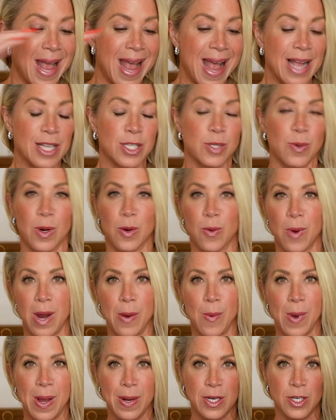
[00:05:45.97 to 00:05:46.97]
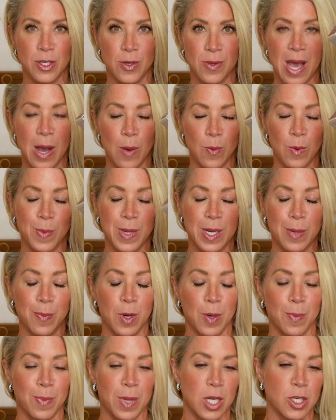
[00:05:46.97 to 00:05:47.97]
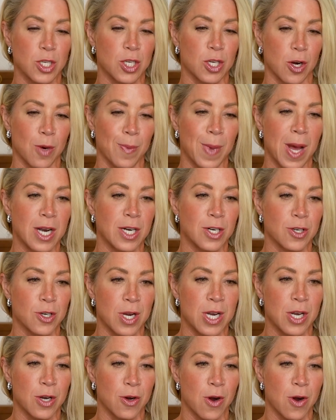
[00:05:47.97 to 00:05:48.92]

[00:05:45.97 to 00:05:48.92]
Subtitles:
And so a great way to do that would be to put a blood sugar monitor in your